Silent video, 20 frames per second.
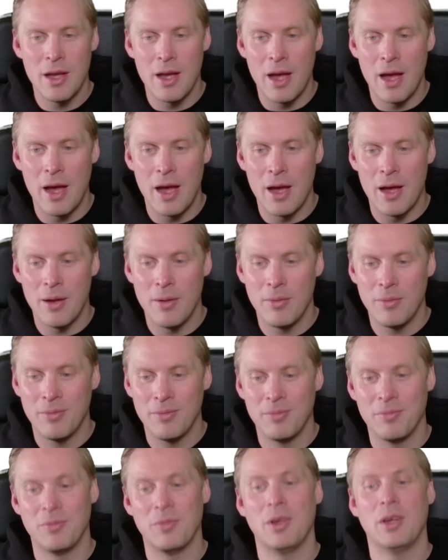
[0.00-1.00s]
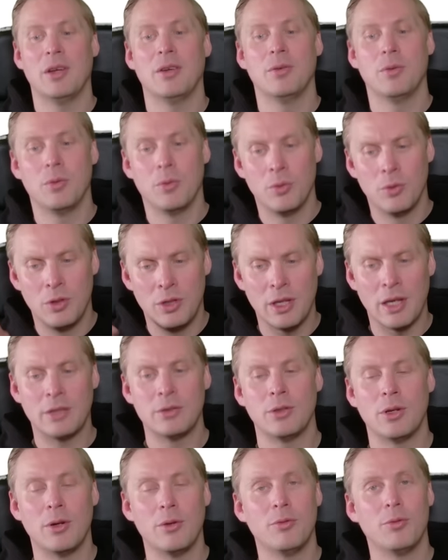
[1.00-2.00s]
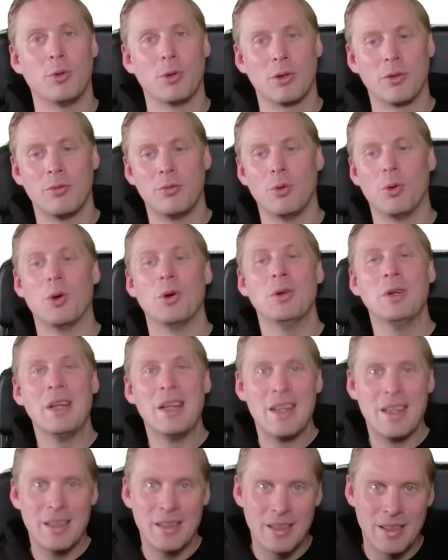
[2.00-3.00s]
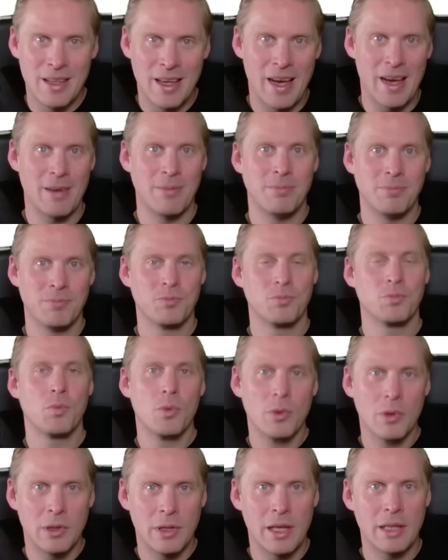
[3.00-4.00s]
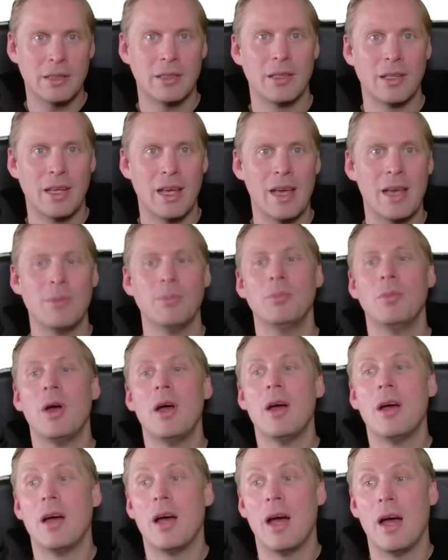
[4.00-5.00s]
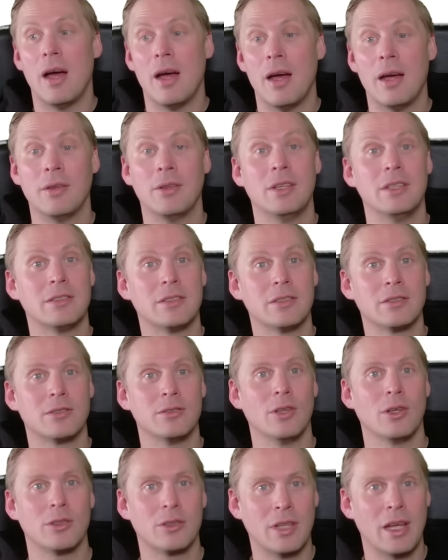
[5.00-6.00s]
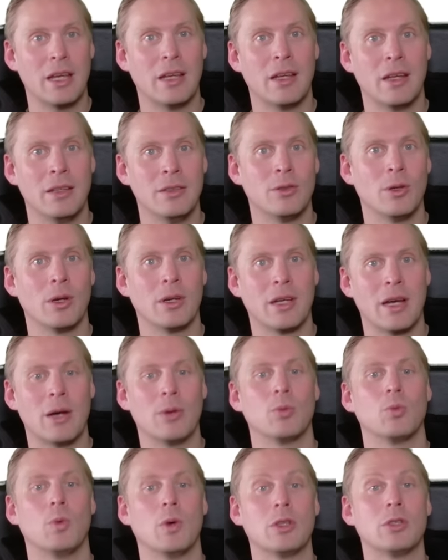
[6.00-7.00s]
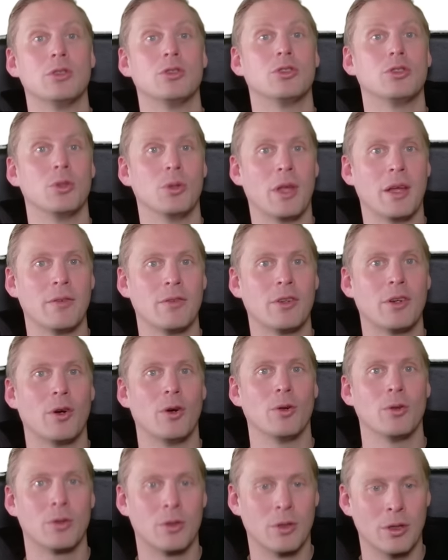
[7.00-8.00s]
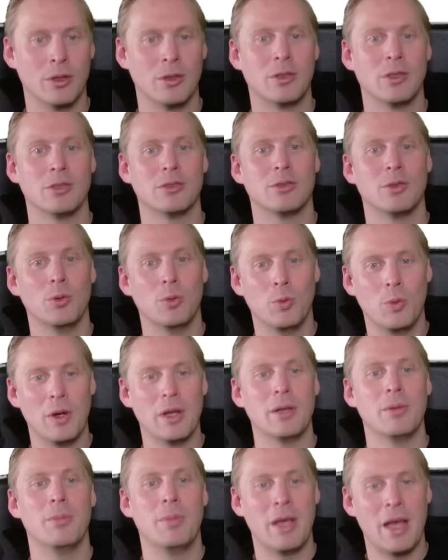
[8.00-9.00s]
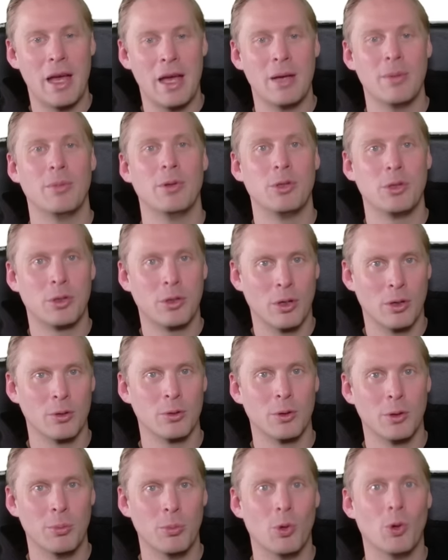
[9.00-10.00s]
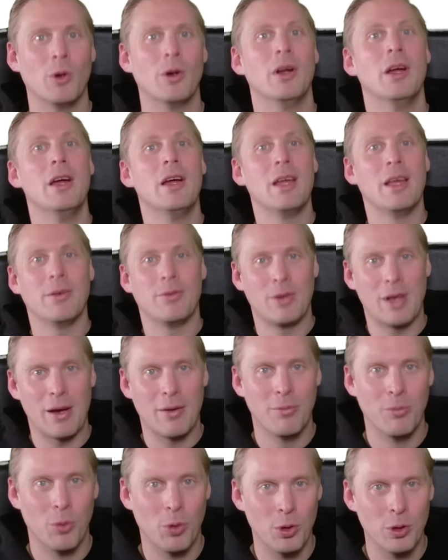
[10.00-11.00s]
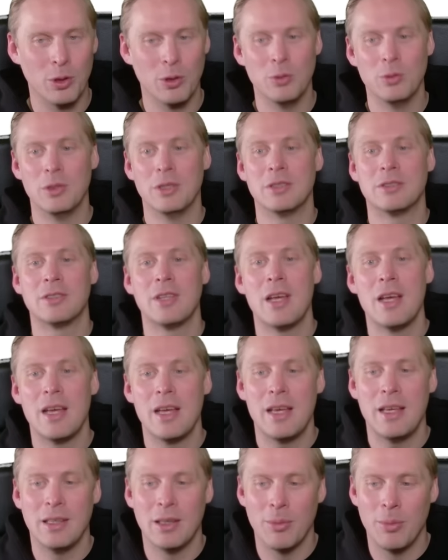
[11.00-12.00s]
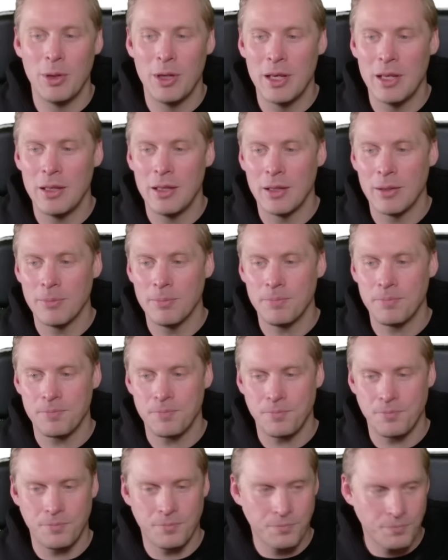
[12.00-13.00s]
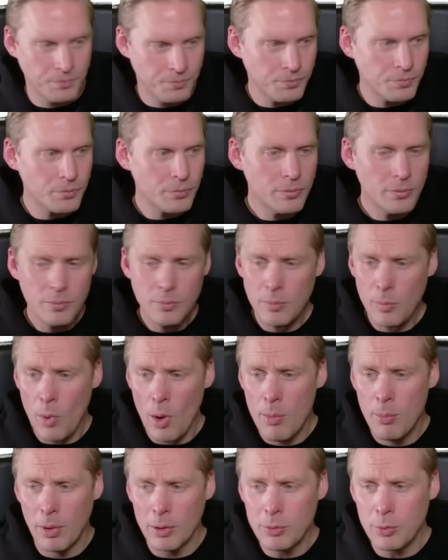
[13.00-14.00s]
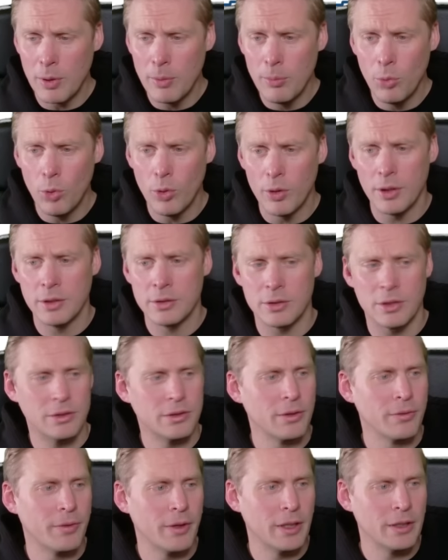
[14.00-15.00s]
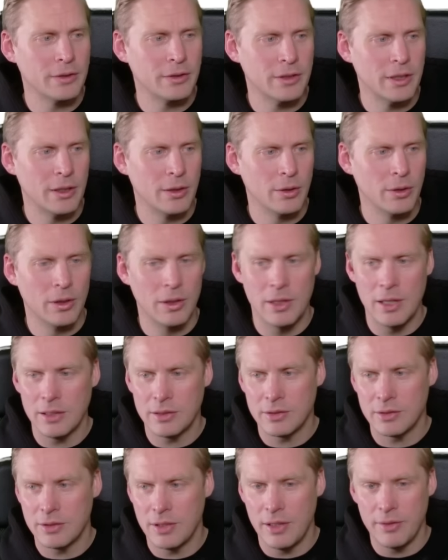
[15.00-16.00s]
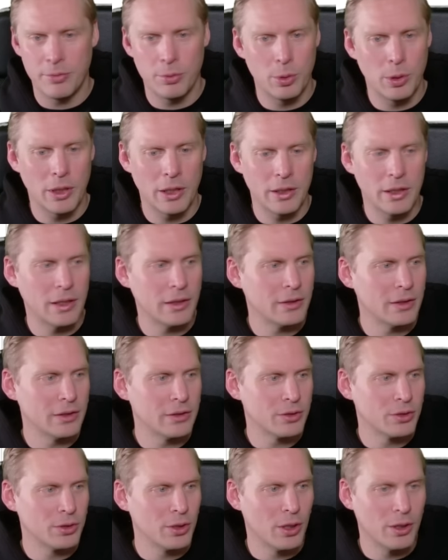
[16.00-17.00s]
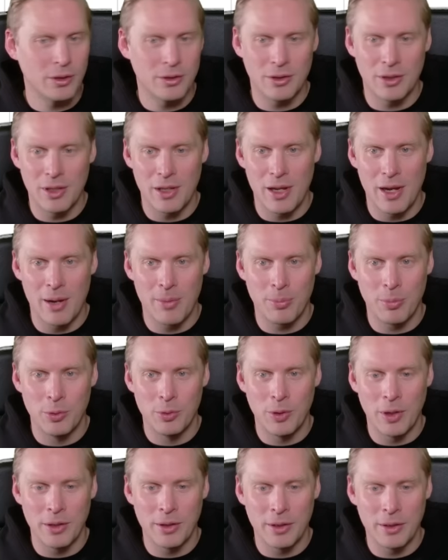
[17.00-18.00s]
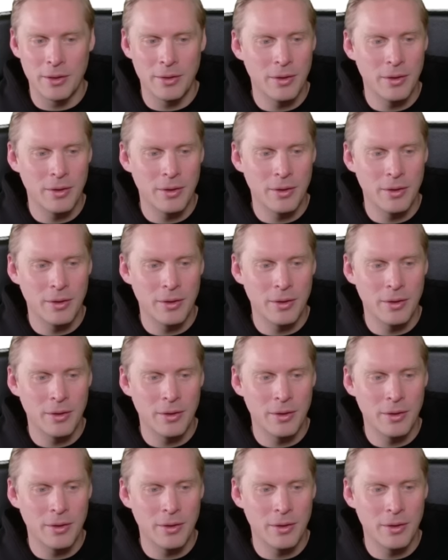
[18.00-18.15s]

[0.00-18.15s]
Uh, January 44, yeah, late in the game. Uh, and this is not taking into account what you should have conquered because you will be able to conquer more if you have more units in the beginning. But we're more interesting things here. Let's see if we can get this chart up and running.